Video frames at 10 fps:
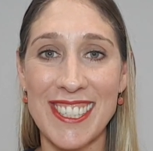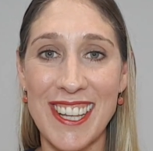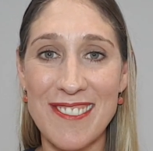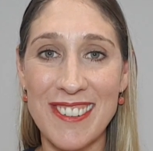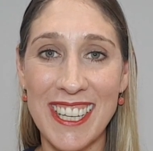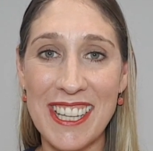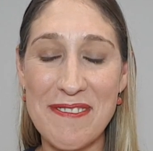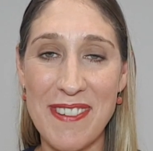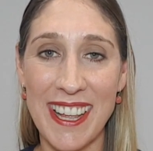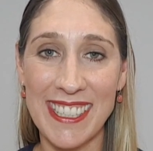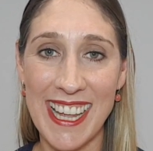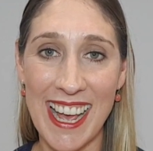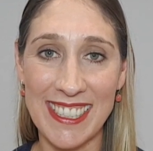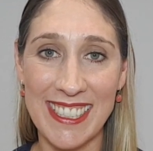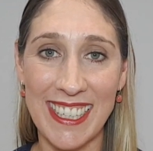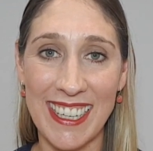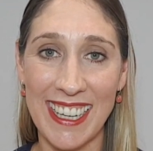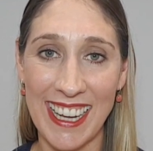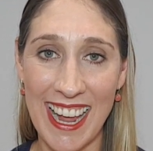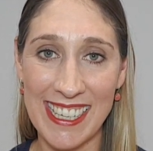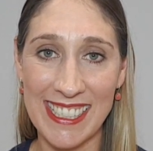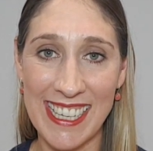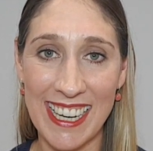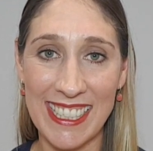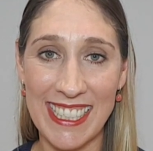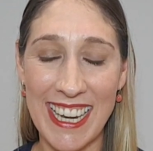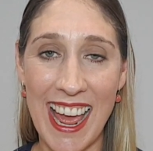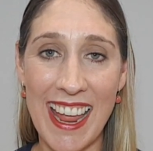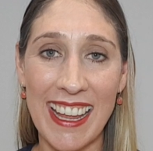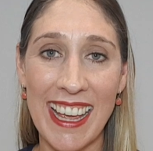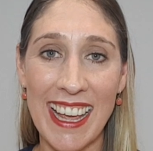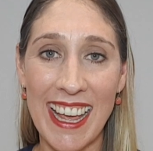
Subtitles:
So really fantastic case study today.